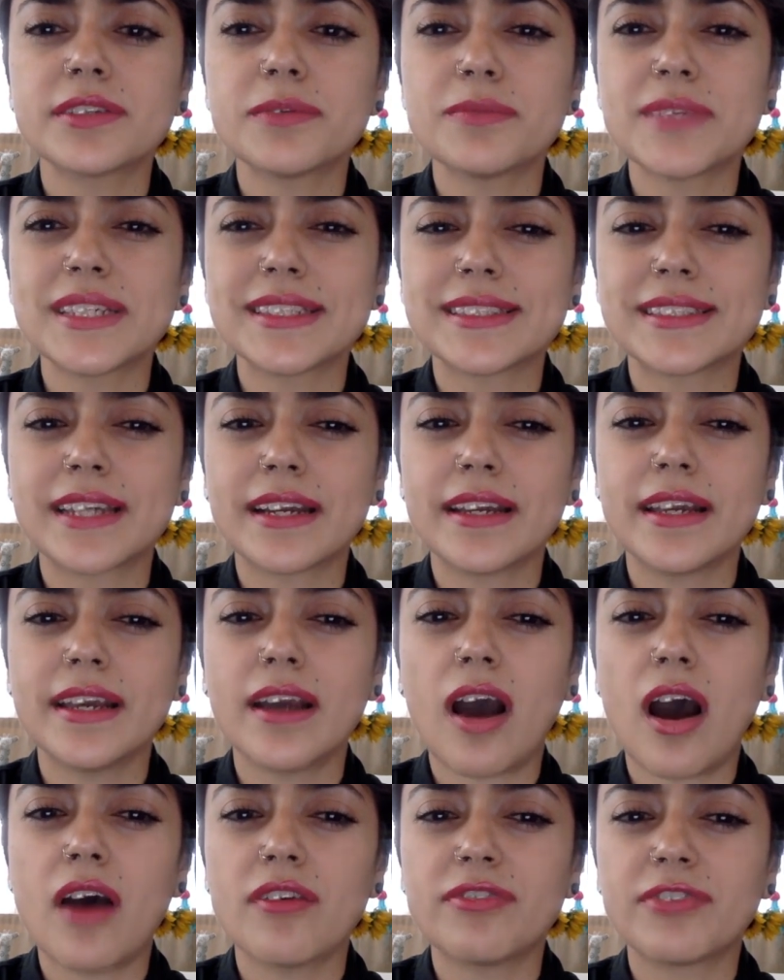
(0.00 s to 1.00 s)
from the
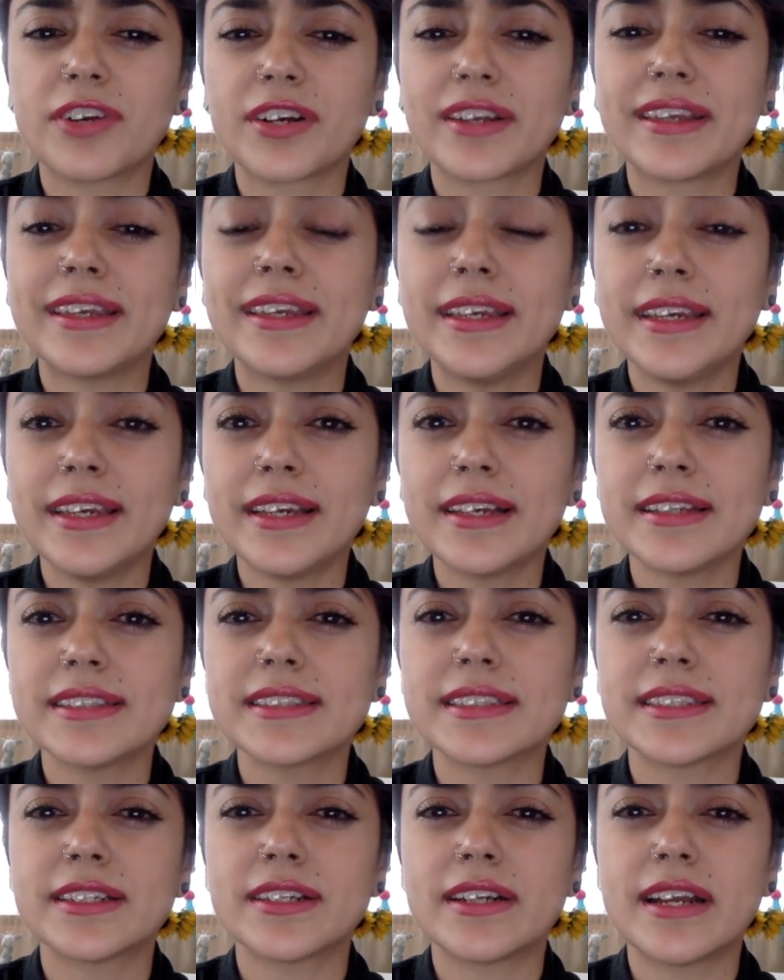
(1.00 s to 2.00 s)
study offer key
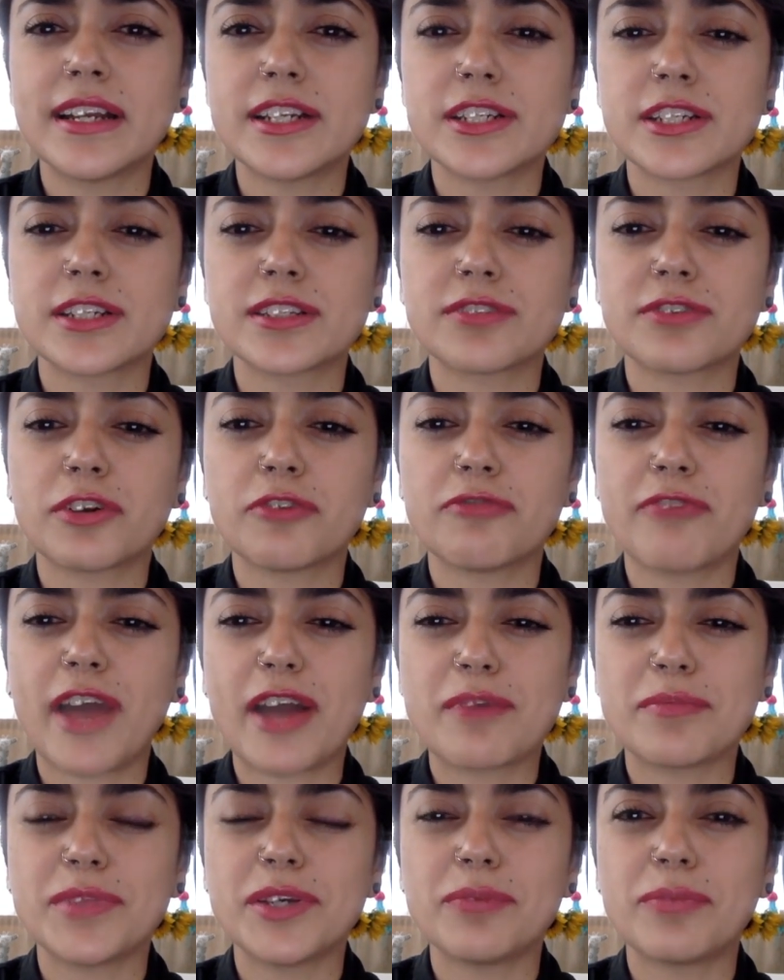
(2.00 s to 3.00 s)
considerations for
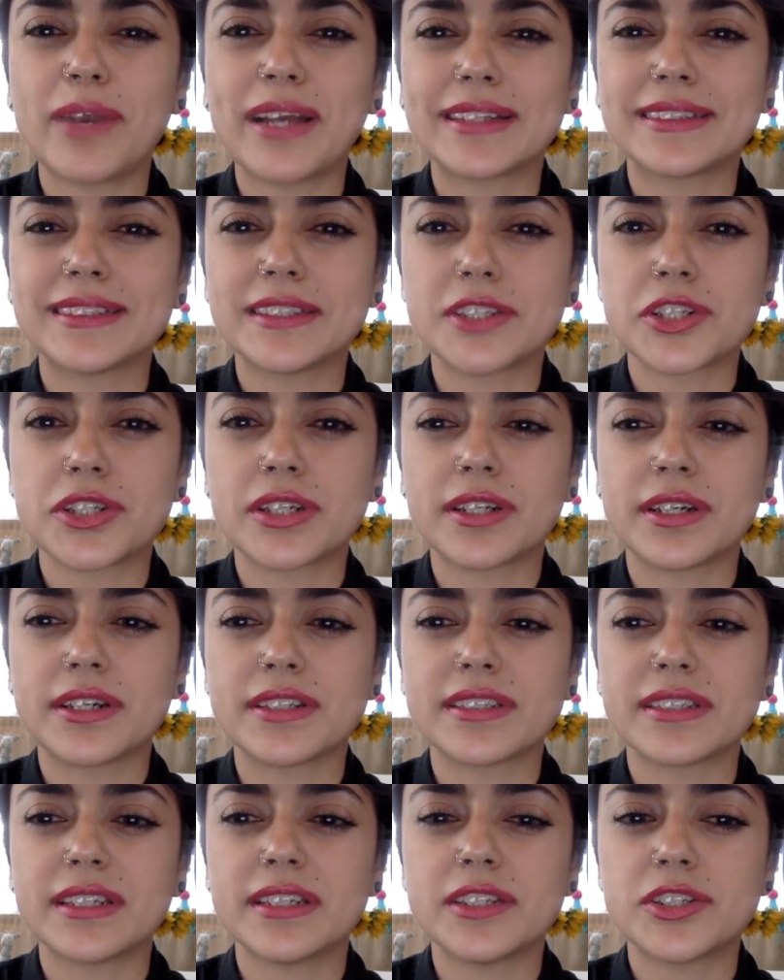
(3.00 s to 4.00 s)
family
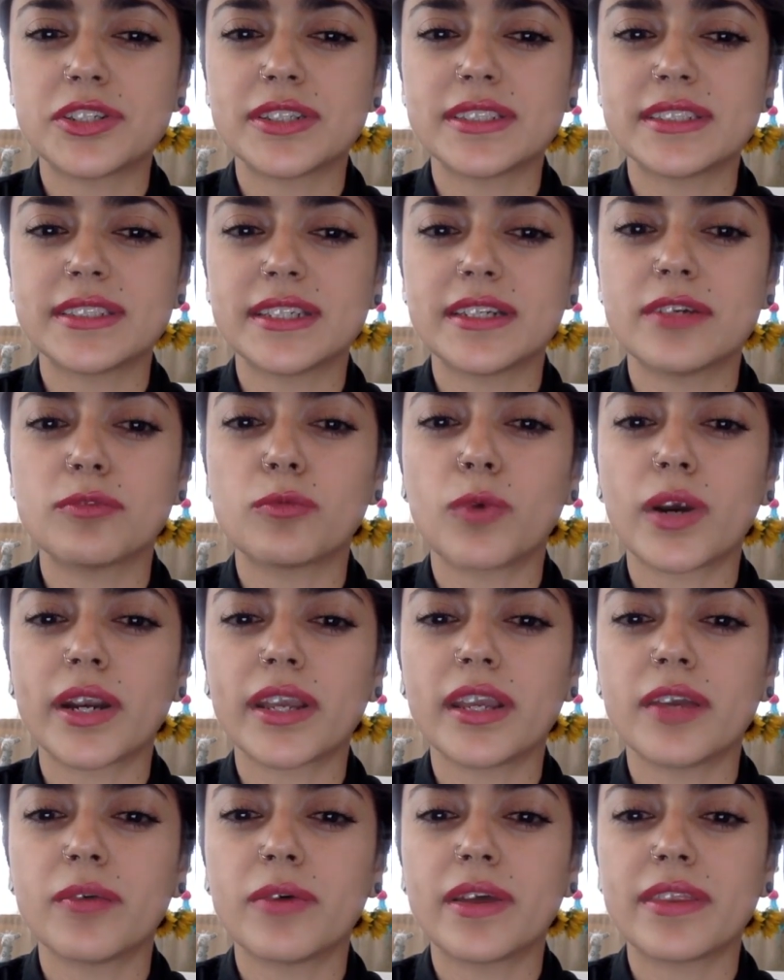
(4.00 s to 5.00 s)
practitioners interested in
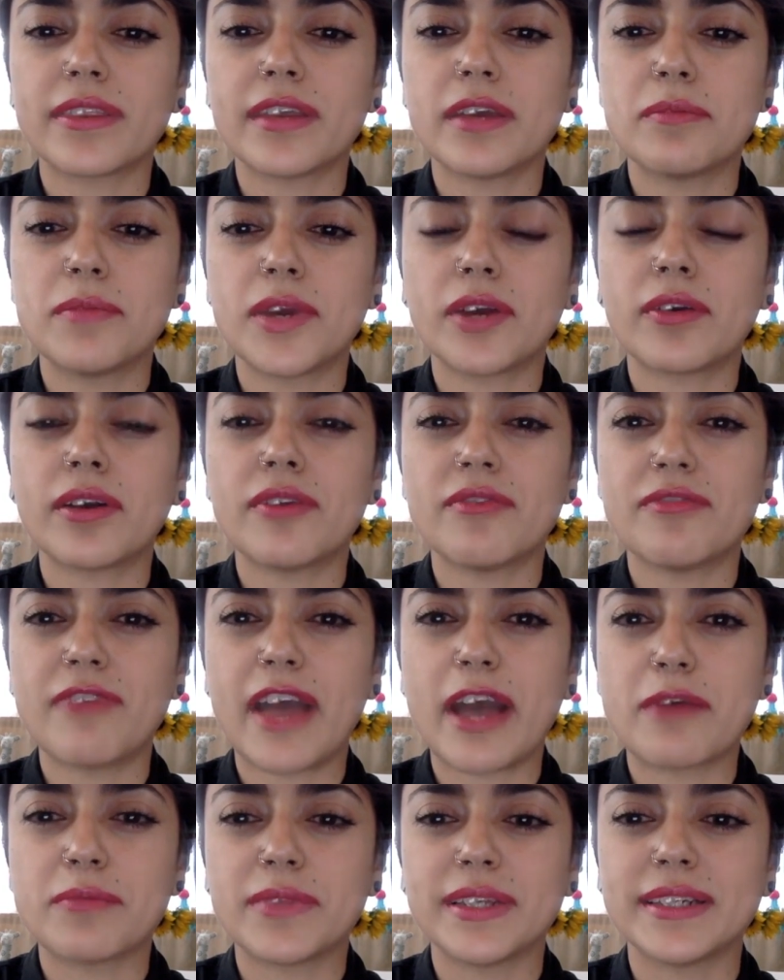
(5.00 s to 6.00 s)
working with immigrant
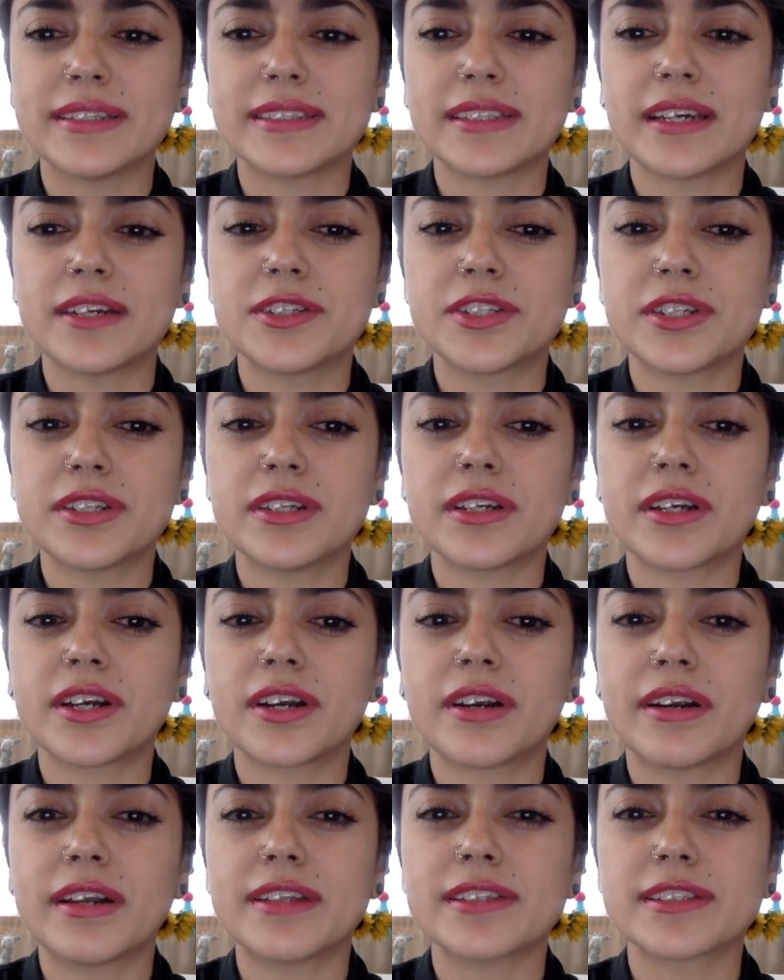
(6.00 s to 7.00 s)
families under the
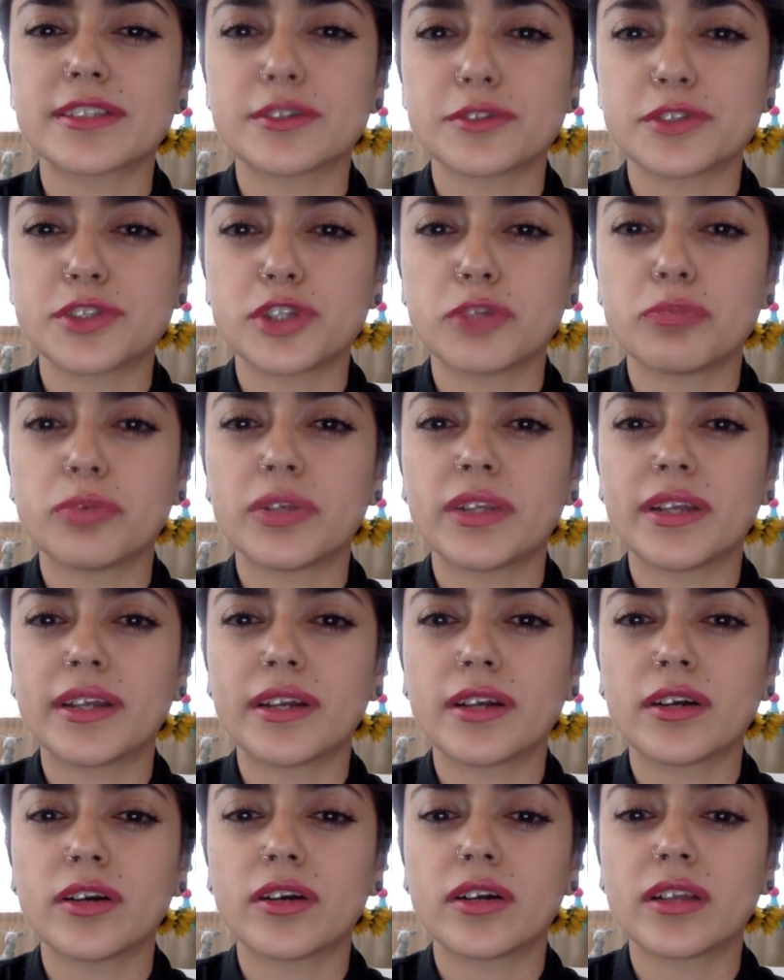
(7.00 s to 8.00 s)
current
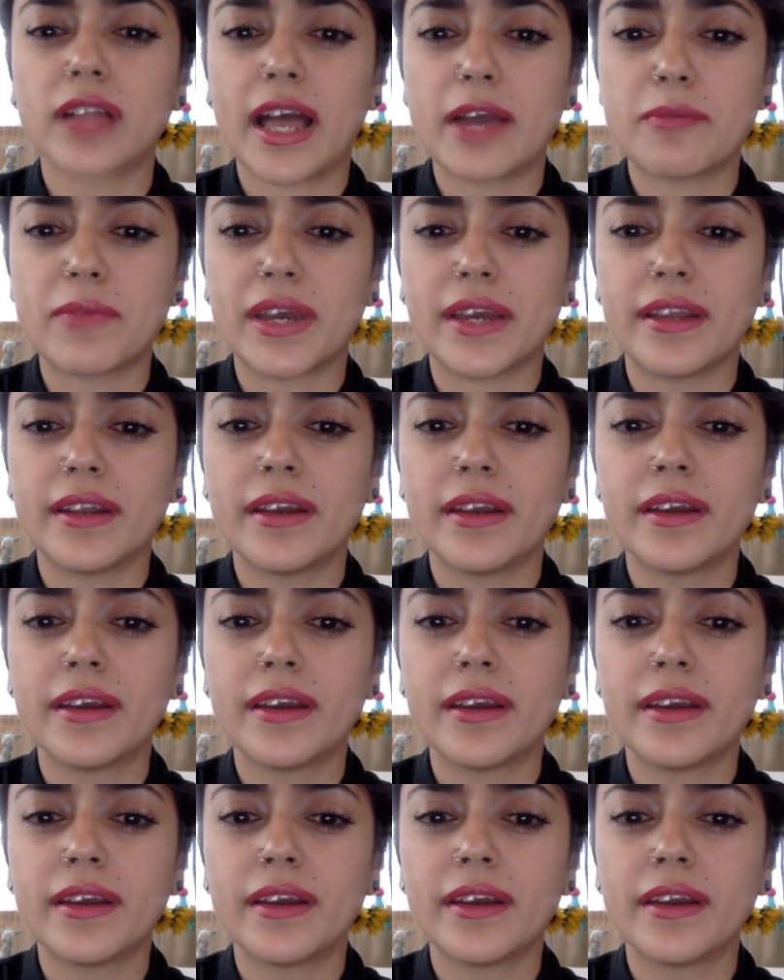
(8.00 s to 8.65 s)
sociopolitical climate.